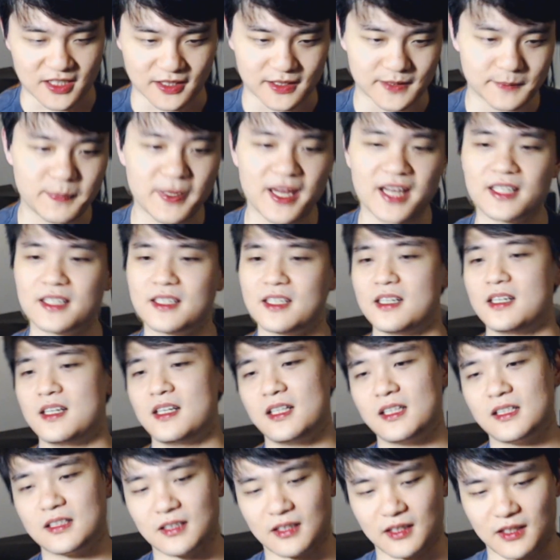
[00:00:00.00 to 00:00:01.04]

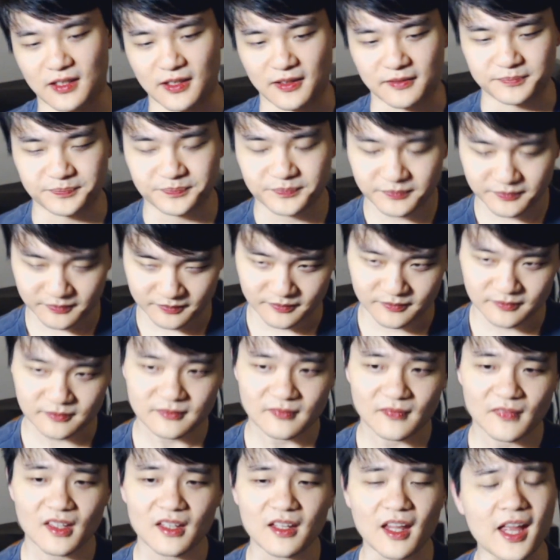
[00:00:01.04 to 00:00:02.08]
expected.
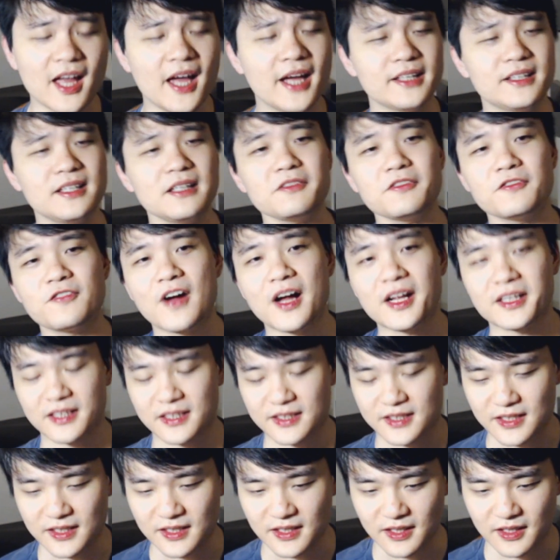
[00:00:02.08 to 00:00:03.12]
I did
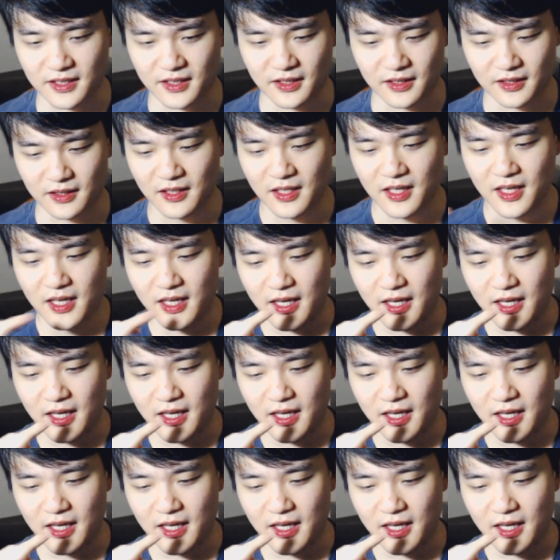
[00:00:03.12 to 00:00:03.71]
fought the